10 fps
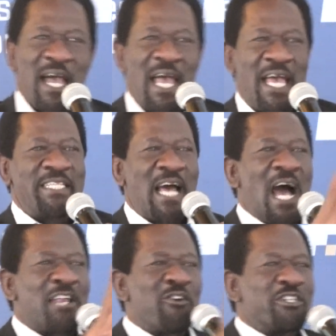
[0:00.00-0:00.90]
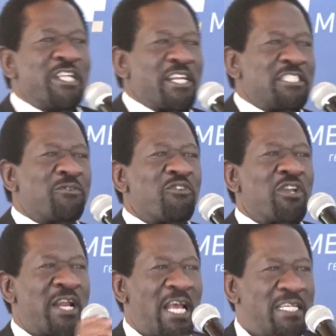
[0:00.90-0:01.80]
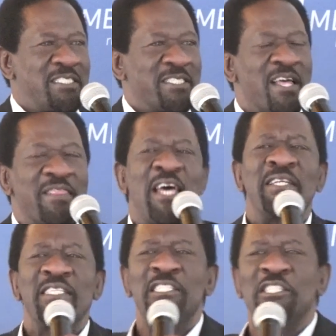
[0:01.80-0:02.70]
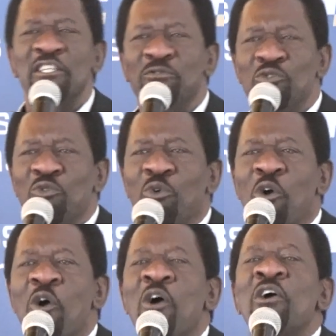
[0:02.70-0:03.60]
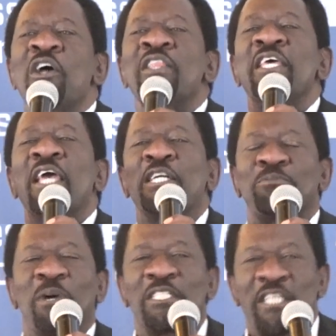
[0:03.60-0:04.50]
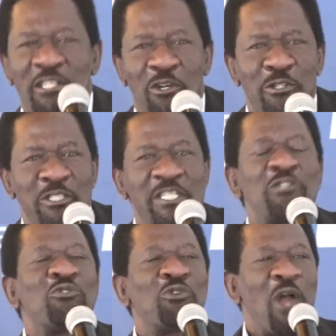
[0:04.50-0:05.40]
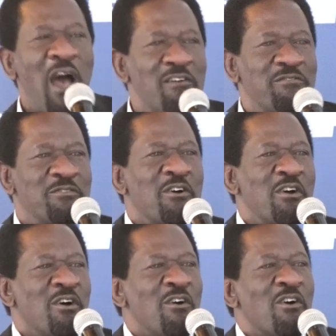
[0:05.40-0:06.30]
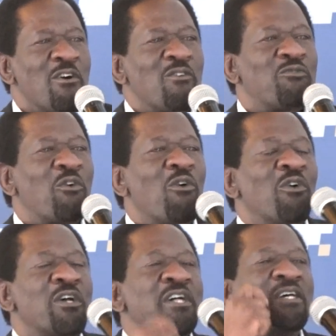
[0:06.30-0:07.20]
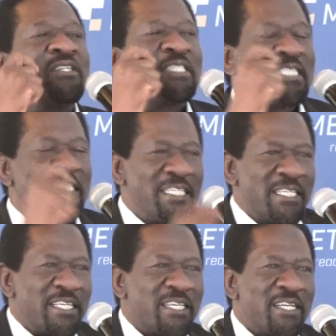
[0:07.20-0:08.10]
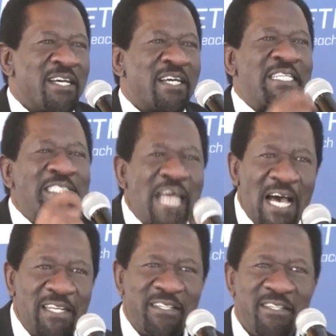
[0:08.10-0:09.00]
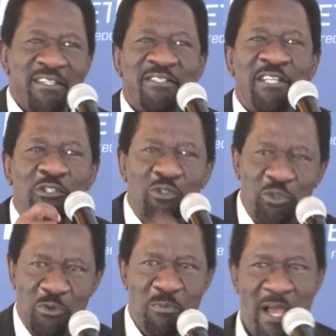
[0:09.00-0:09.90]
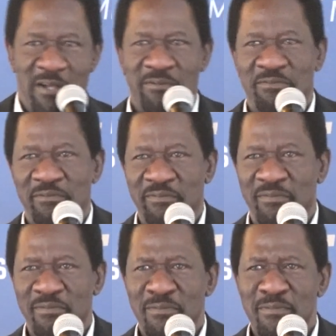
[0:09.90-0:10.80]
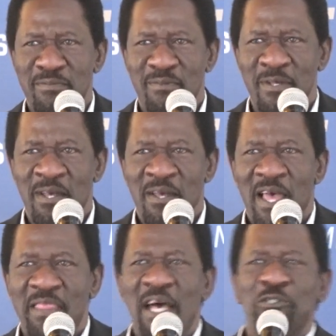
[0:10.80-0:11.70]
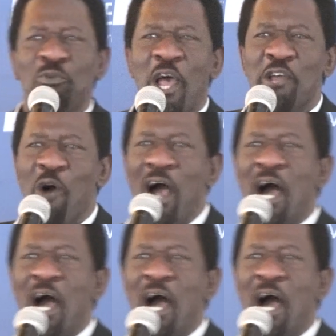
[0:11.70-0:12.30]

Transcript: and add on the risk-free rate, then it gives you the expectations that you should have for the return that you should make. And that's where your